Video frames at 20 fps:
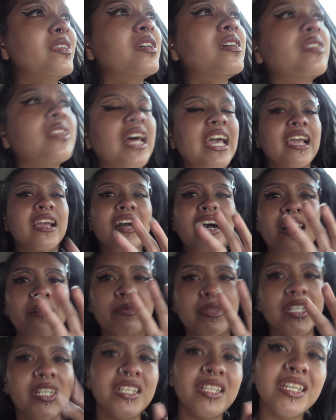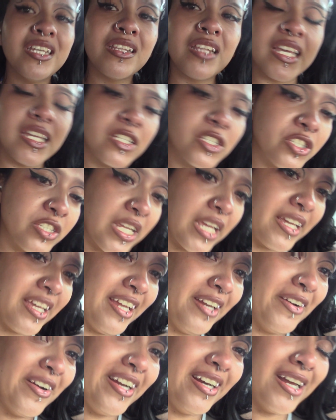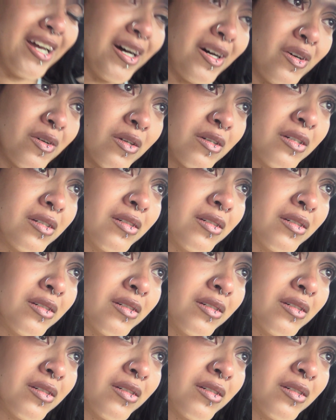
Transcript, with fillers: Like, I'm really like shaking right now.